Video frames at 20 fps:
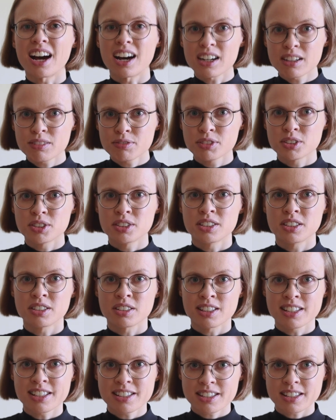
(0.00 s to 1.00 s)
after the
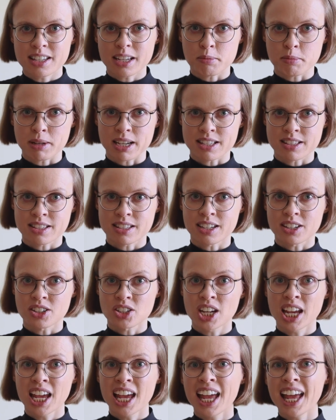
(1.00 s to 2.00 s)
listening
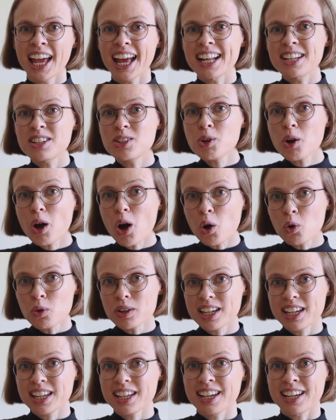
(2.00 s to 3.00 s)
passage, and you
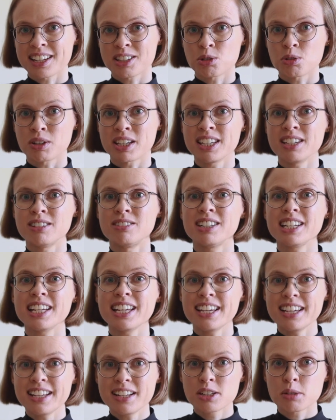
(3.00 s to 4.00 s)
only get to hear
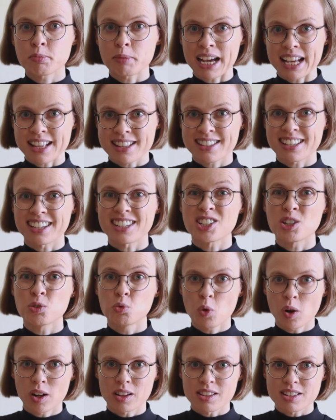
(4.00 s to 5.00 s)
each passage
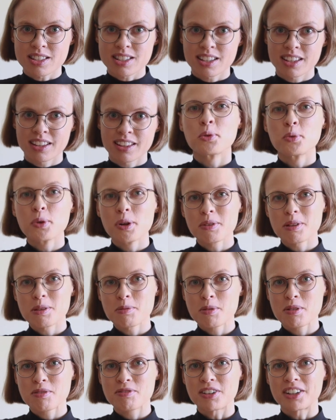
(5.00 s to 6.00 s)
once. We
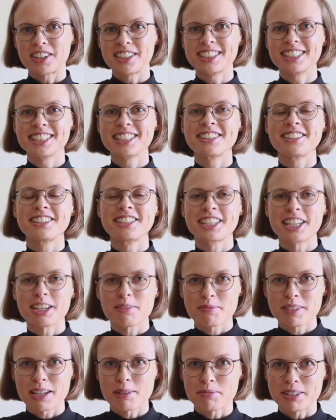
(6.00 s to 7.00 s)
will move on to
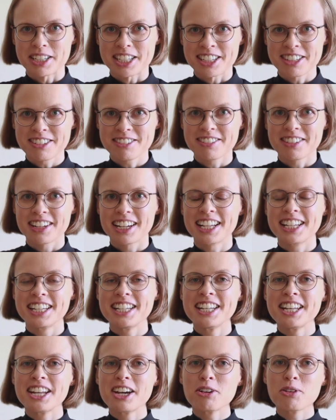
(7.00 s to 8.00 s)
tip number 2.
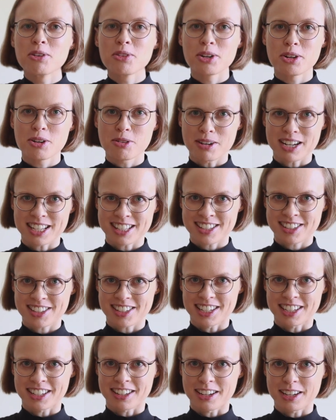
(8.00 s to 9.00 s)
Know the
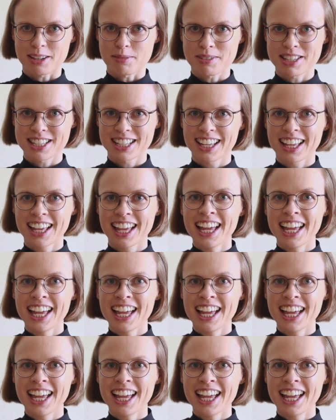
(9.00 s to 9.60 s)
question types.